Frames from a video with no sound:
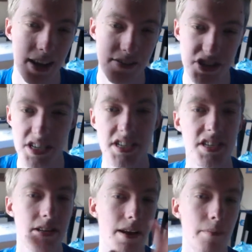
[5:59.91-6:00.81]
You have 60
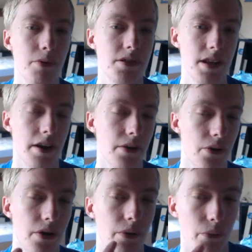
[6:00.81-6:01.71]
study points that I
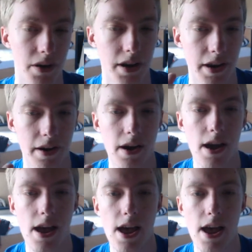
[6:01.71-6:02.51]
could earn in 1 year.